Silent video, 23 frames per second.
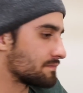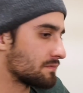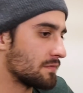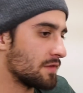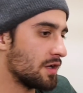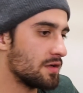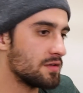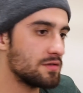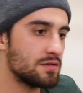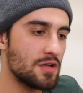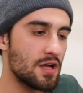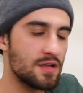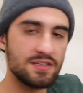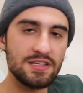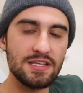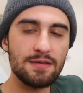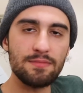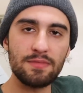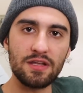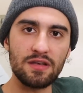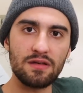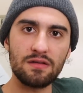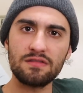A
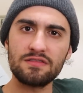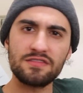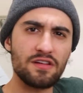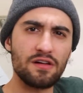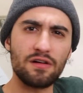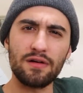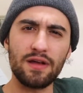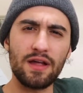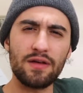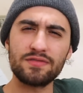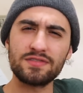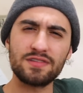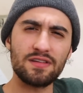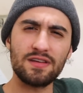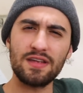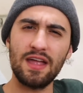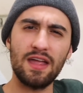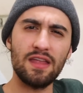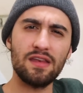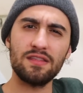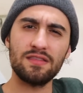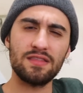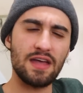demon. Sorry, I was gonna
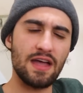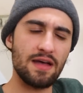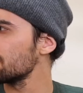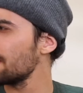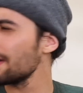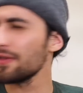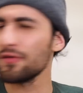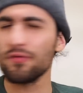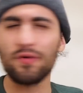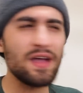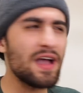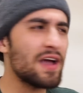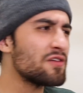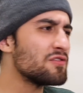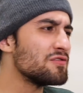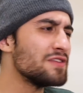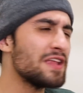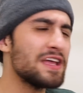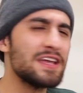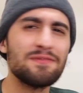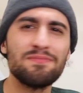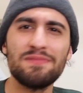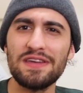edit that. By the way, I
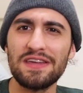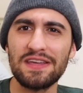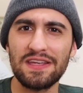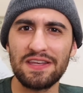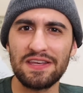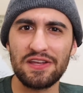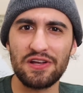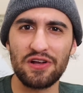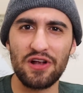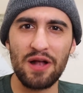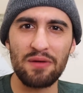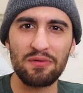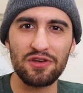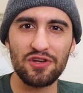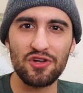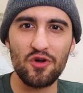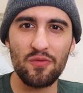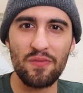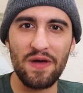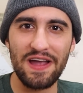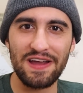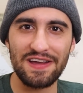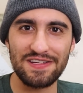don't like being in here. I'm gonna
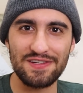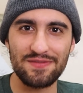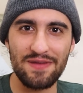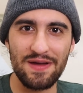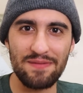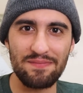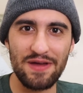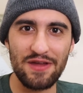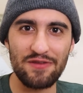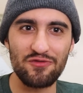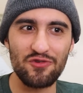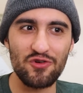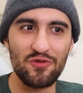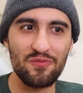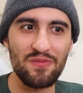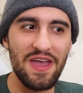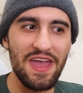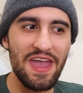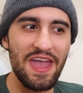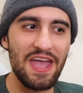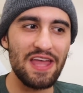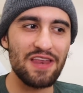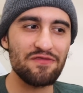go back into my bedroom,
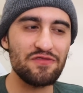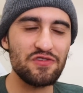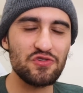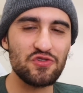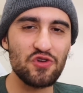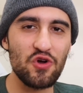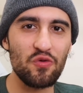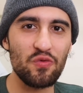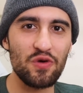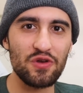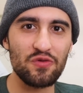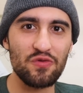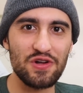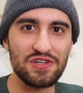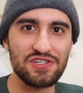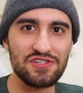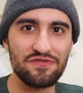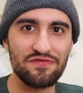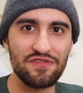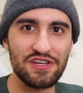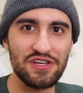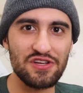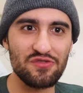and if you don't wanna watch
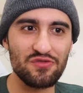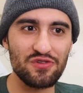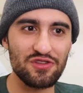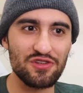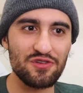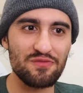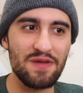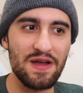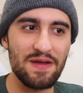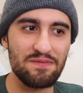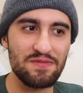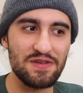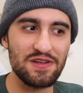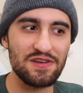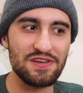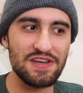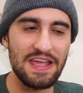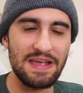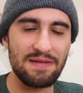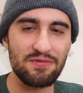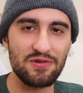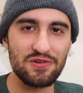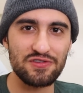a video where there might be a
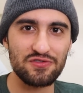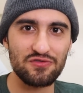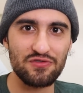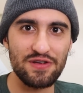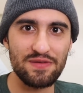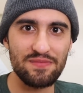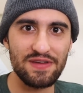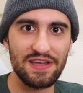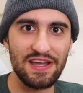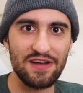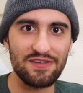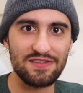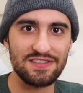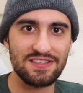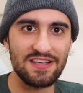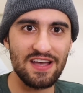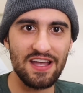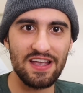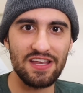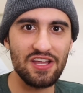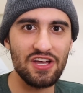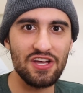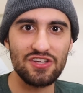neighbor screaming
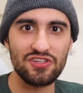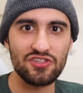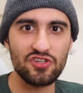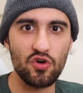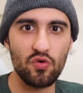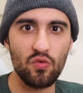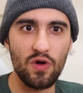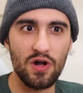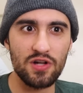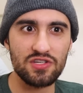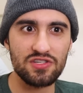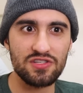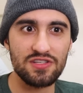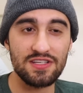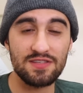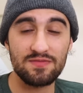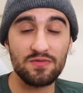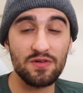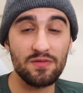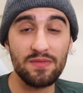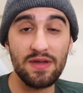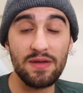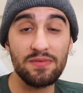outside, don't watch this,
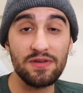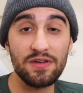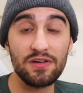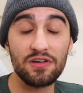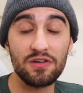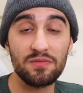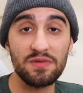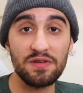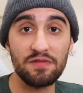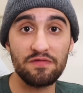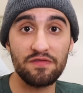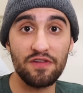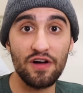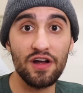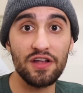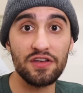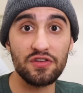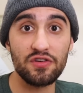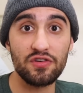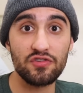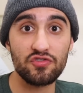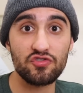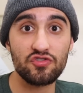but maybe it could be
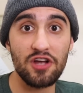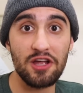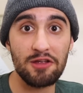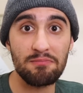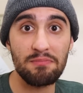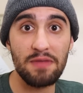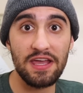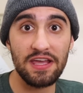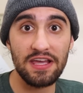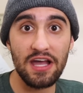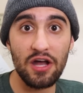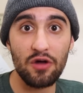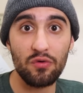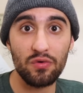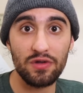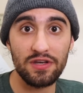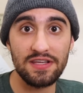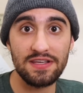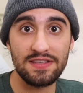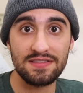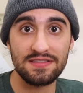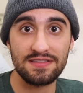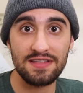fun. You can try and make out
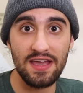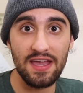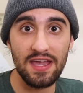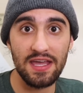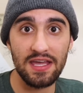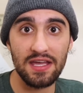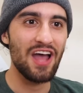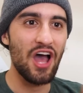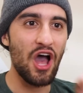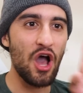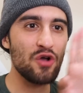what he's saying.